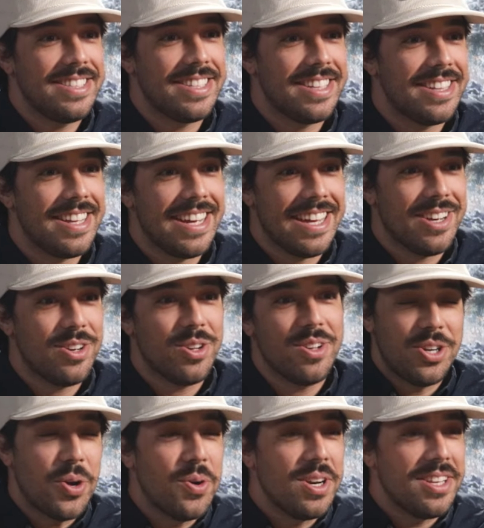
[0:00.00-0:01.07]
to, like,
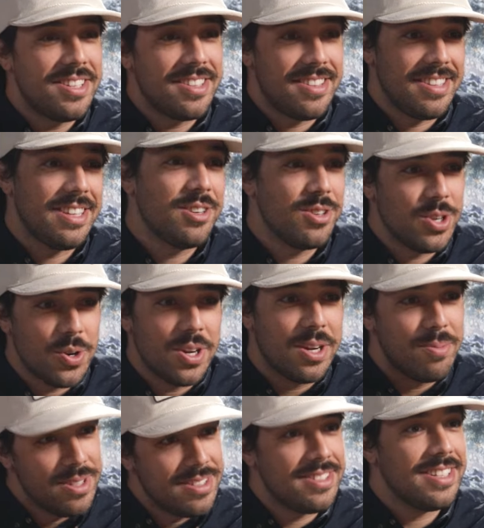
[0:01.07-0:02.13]
going into the theater knowing I'm
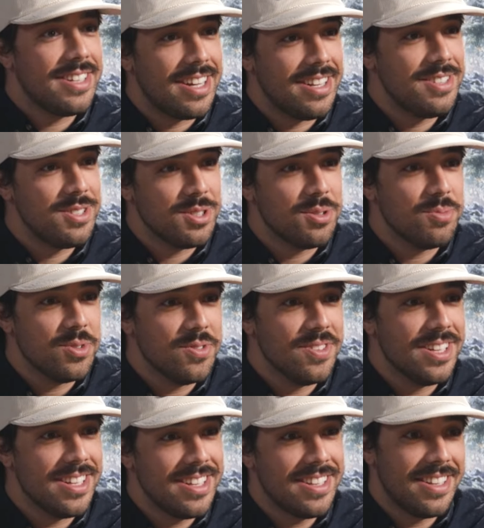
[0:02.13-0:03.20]
going to see a Godzilla
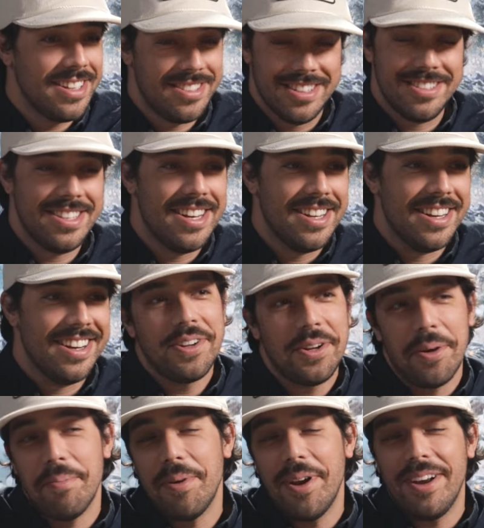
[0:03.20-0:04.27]
movie, it's a 10.
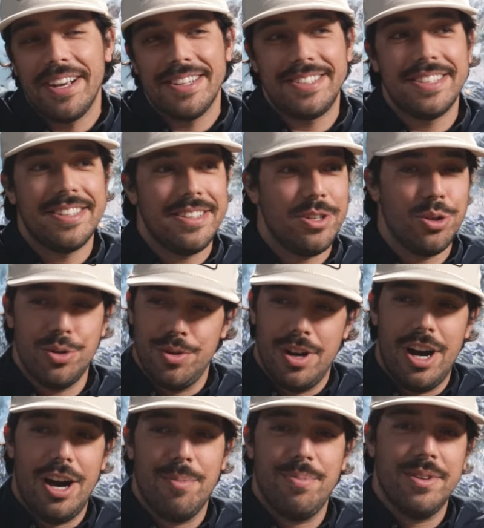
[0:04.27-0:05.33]
Comparing it to, you know,
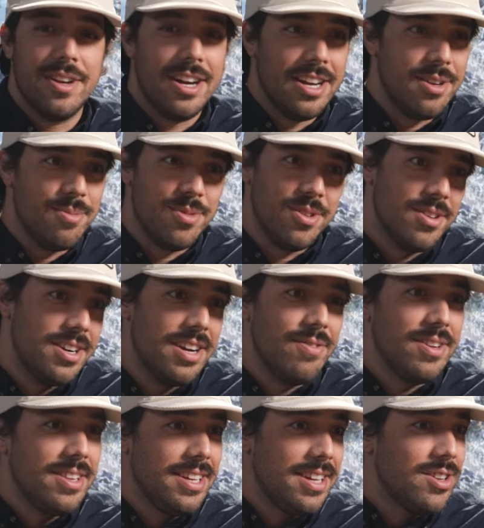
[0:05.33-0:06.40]
Oppenheimer,
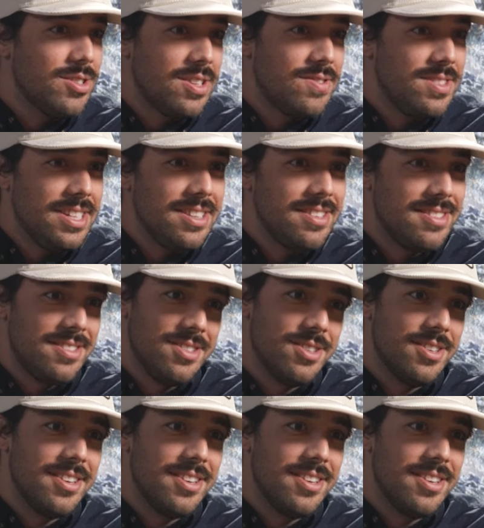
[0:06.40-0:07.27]
everything else I've seen this year,